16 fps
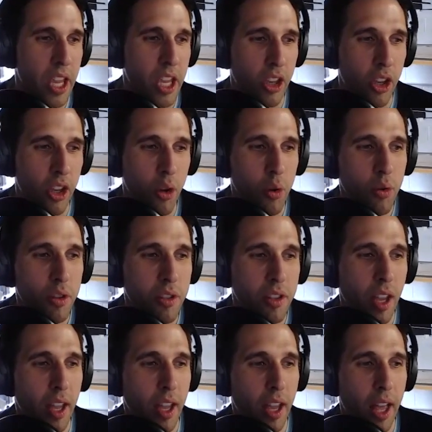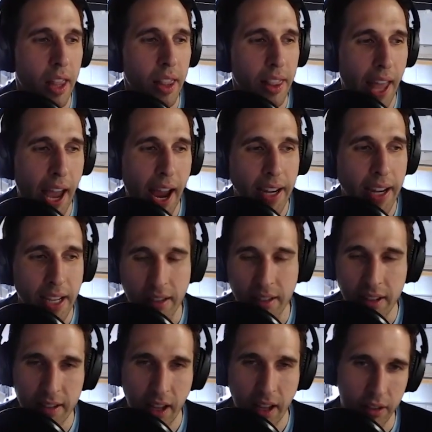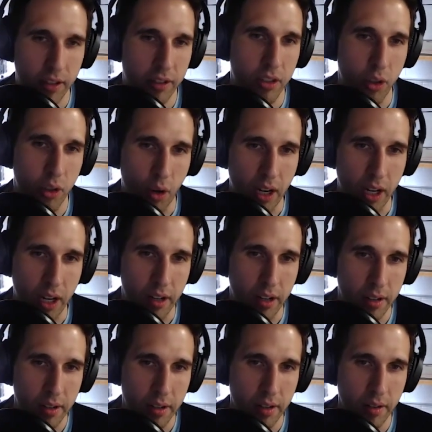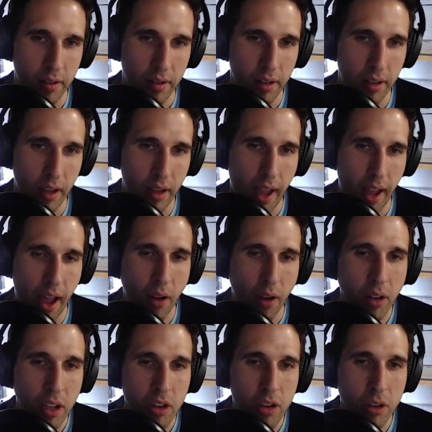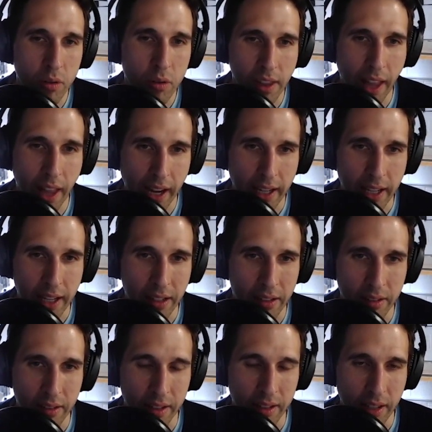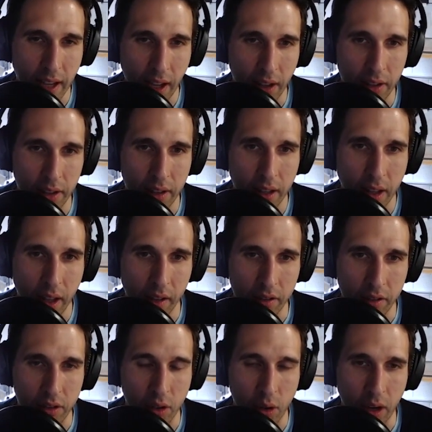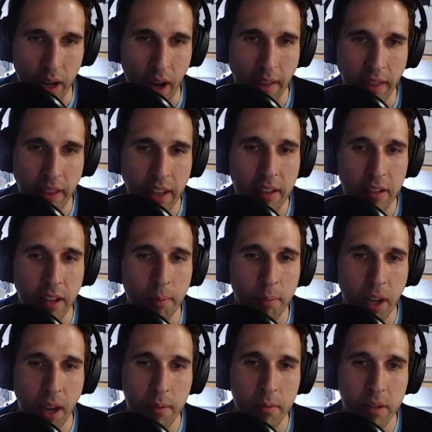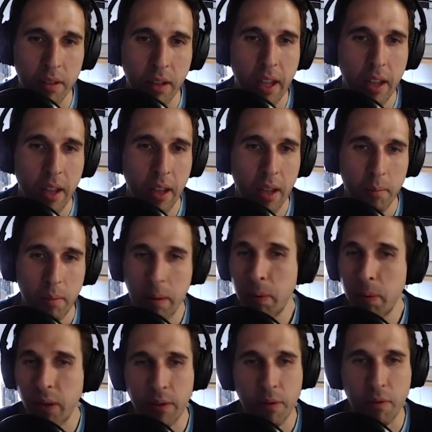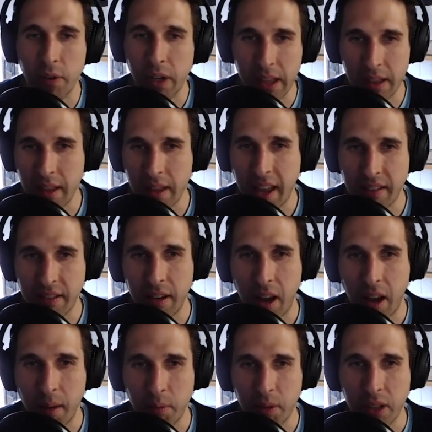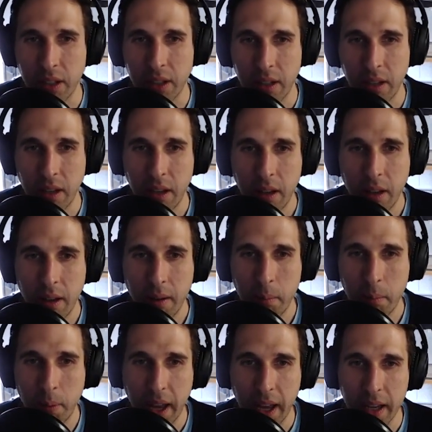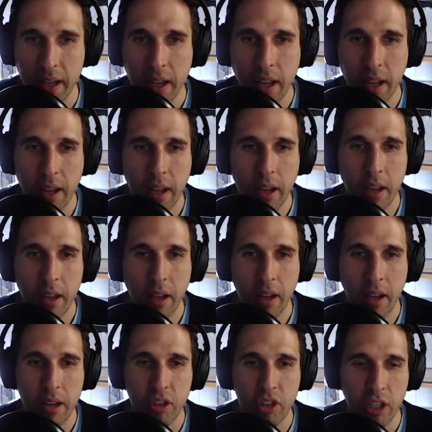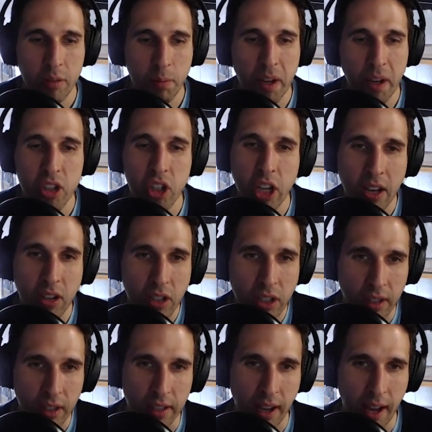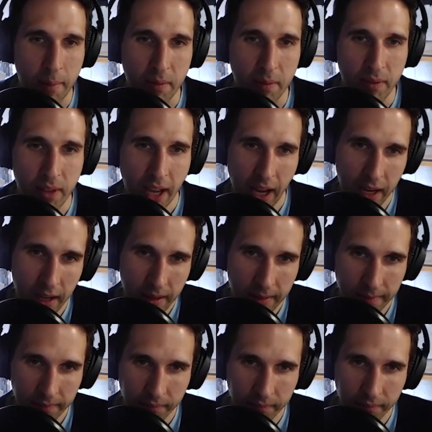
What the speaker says: use lighting to tell the story. How can you use lighting to tell a story? I think sometimes people even forget that that's an option, but just by changing the time of day